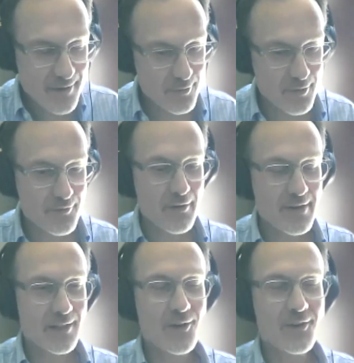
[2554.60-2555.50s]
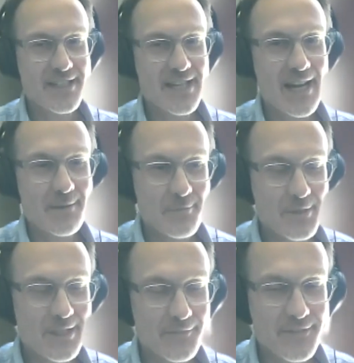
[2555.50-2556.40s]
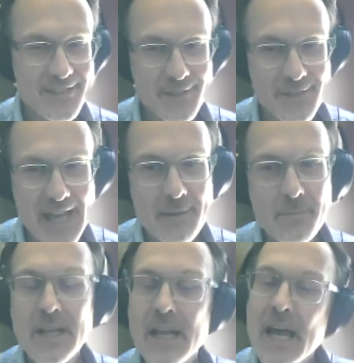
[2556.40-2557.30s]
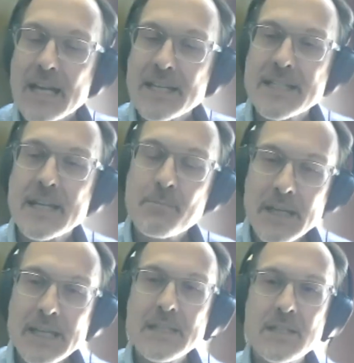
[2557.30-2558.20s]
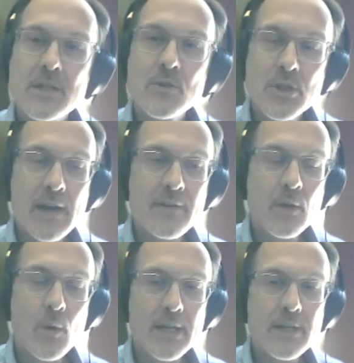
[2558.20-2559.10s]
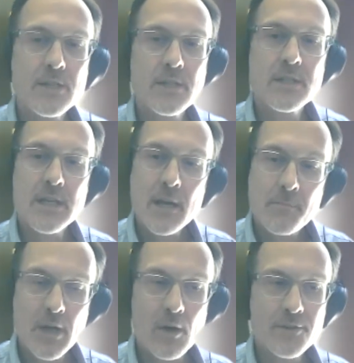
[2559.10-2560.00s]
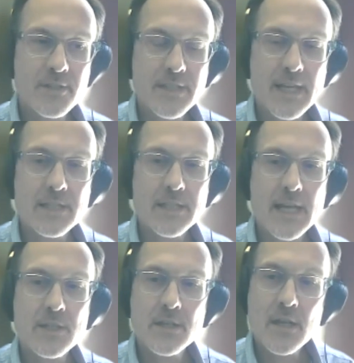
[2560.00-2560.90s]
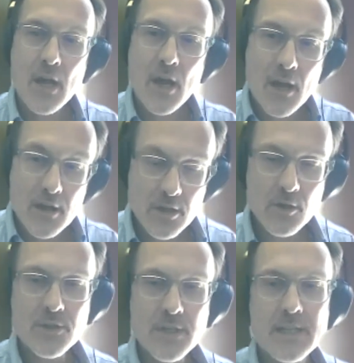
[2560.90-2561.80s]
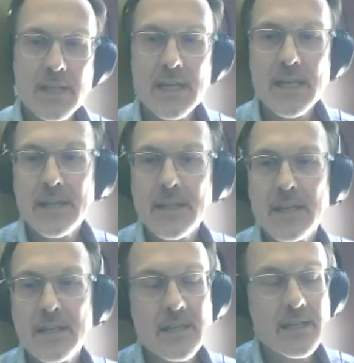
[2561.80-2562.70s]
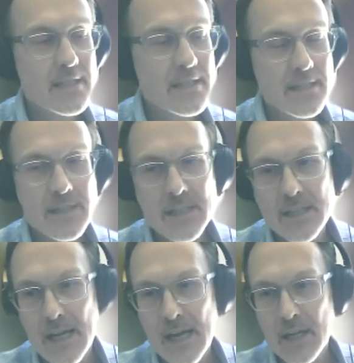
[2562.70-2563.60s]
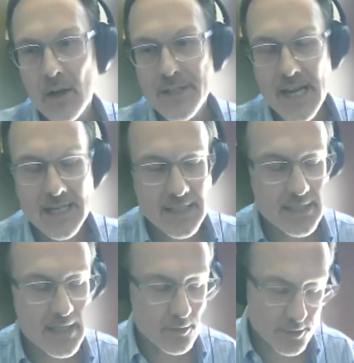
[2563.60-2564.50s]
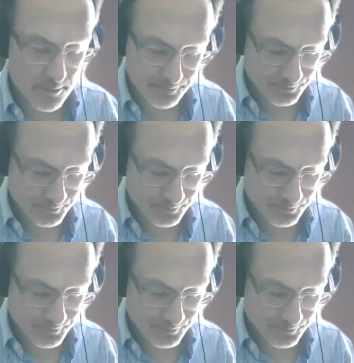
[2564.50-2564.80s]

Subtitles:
for a very long time. We'd love to do that. But as I said, please do share any questions beyond today's session using the contact details